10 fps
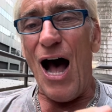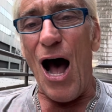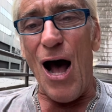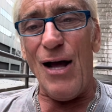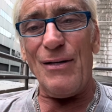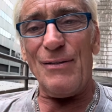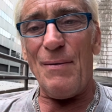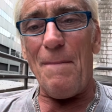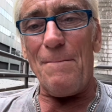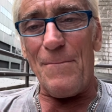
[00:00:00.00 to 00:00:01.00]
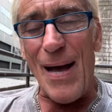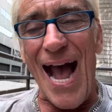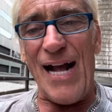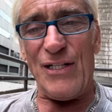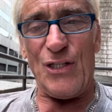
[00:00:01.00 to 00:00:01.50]

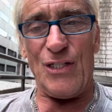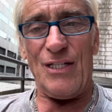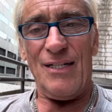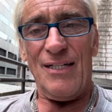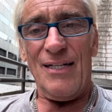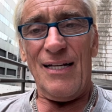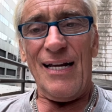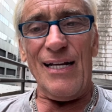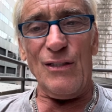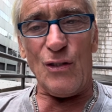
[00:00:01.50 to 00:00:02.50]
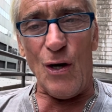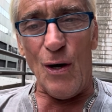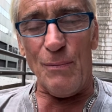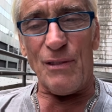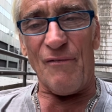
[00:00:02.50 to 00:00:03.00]
unmatched in
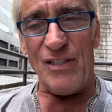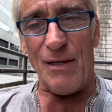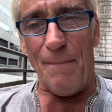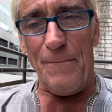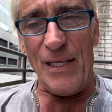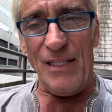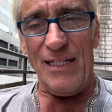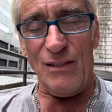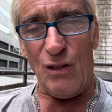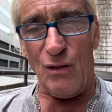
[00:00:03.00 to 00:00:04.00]
terms of its ability to